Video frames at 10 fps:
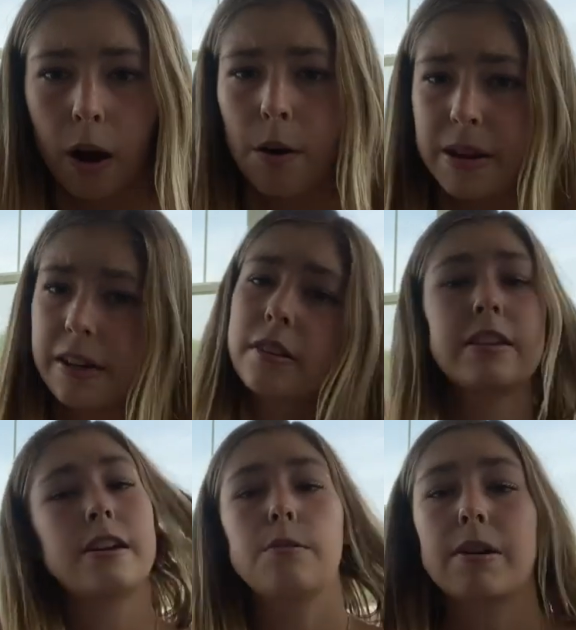I mean,
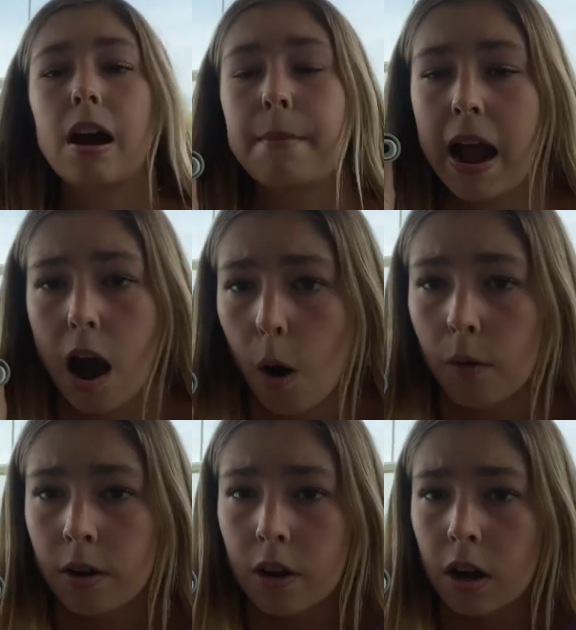needle would come out,
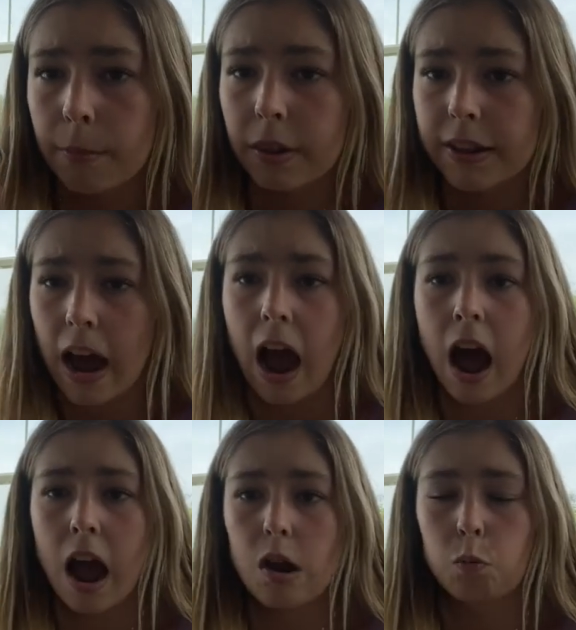but like
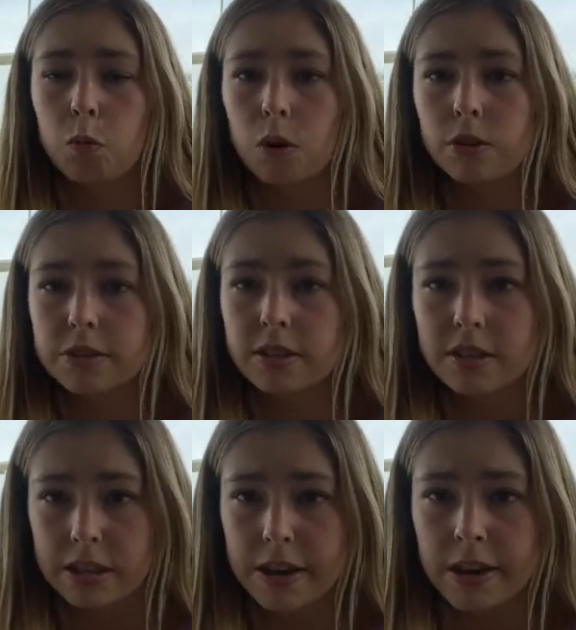I won't
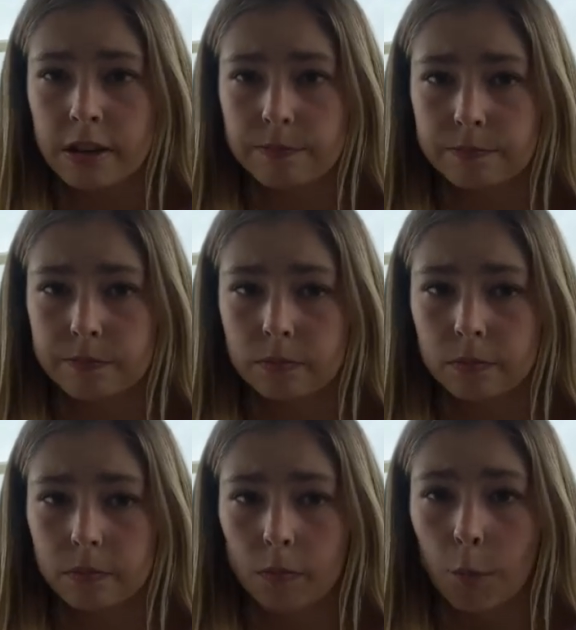see it
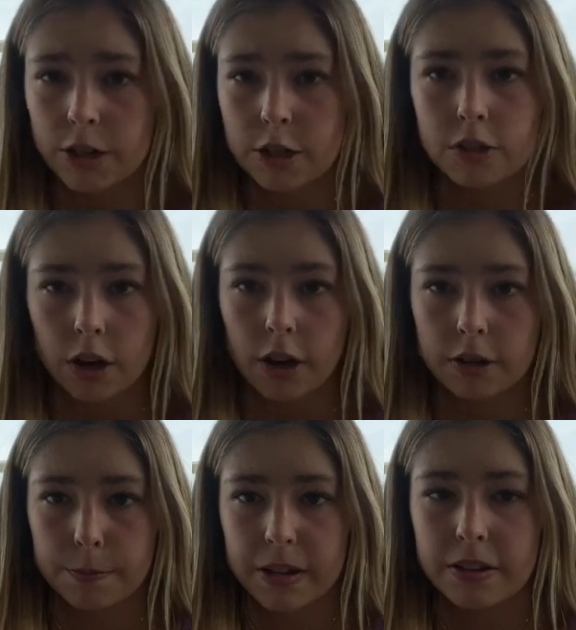which is good
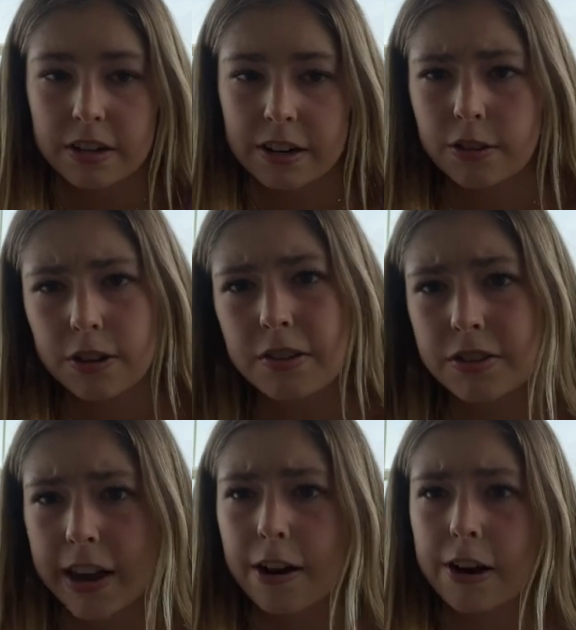because needles are
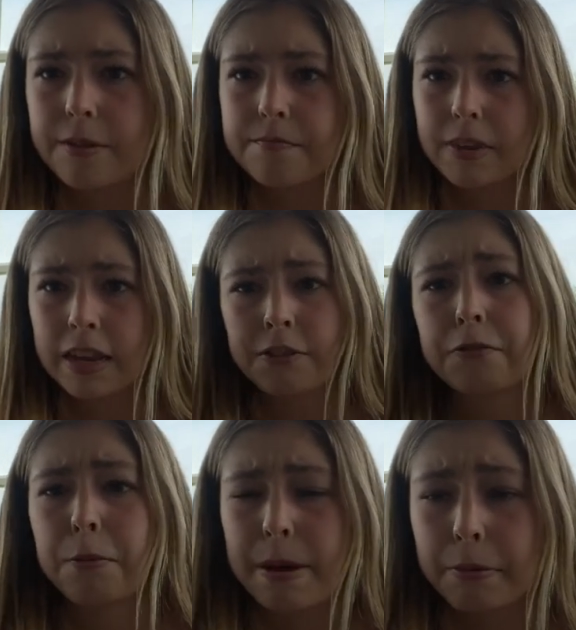scary, even
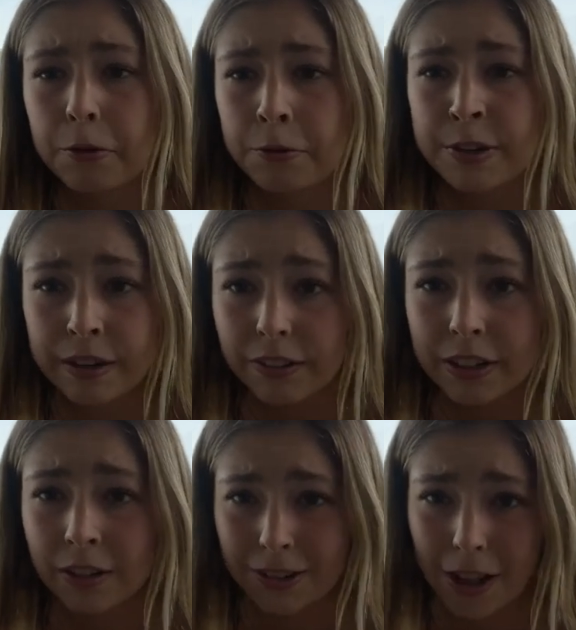for people who deal with
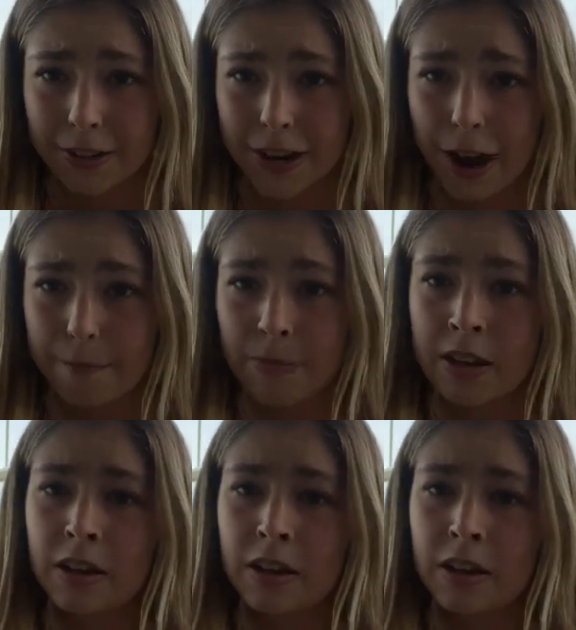needles all the time.